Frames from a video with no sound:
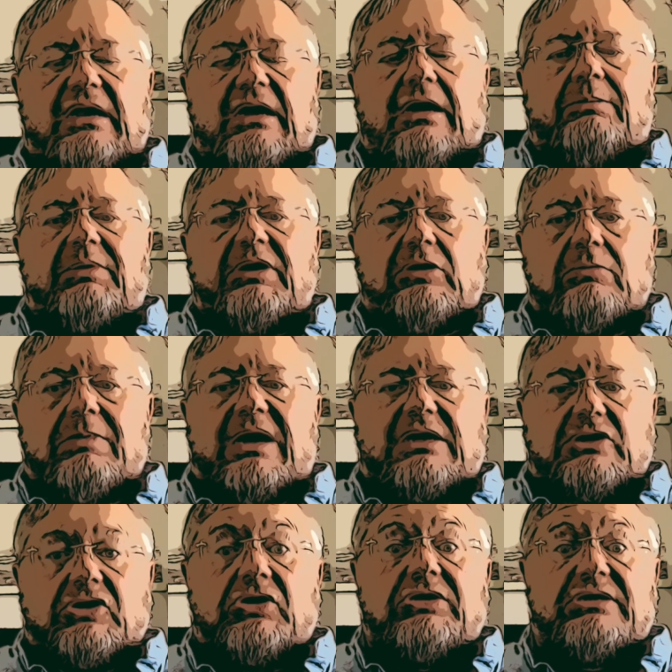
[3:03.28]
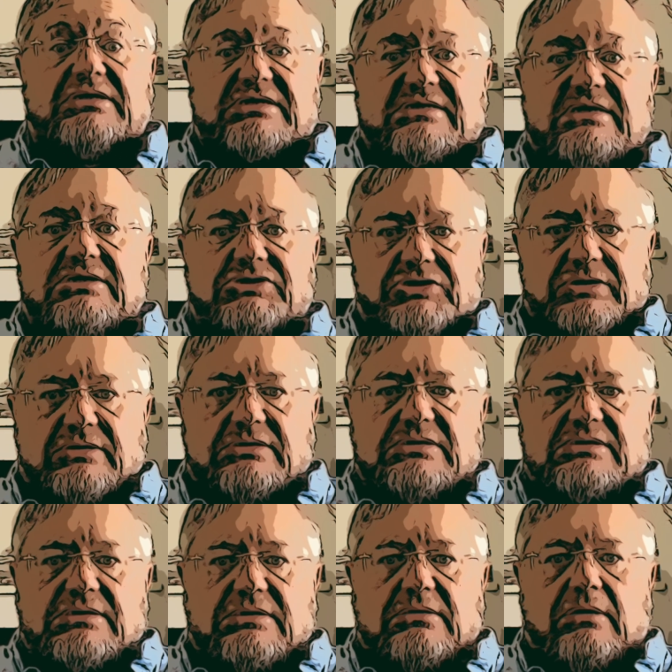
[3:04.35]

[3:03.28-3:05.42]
helping you make good decisions